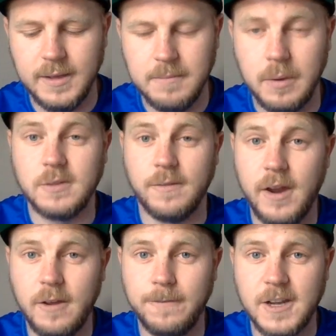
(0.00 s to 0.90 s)
But it was a
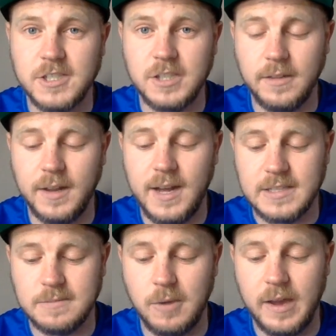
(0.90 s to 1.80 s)
very good faction
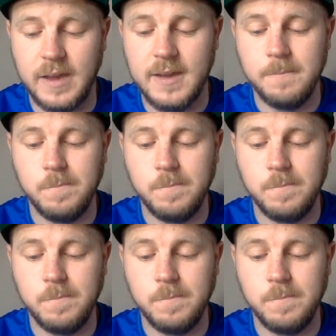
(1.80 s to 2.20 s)
nonetheless, Mike.